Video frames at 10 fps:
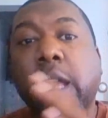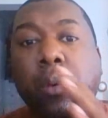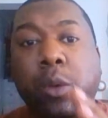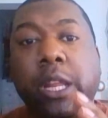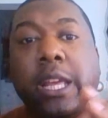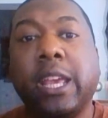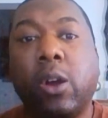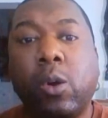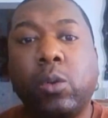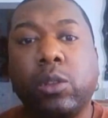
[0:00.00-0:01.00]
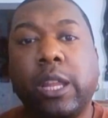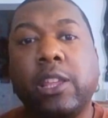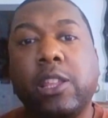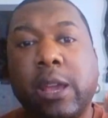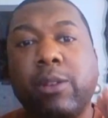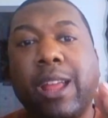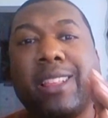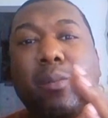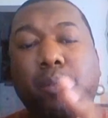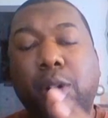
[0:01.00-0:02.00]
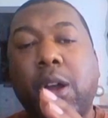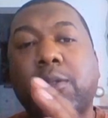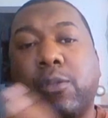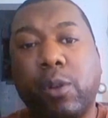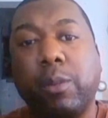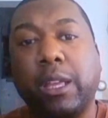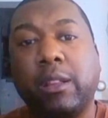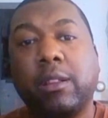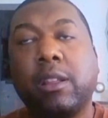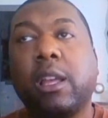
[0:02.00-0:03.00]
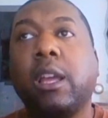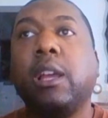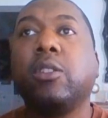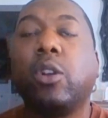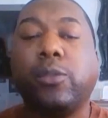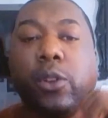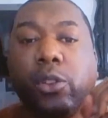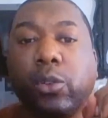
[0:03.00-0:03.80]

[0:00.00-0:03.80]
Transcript: and when they get older, they shall not depart from it. So if you're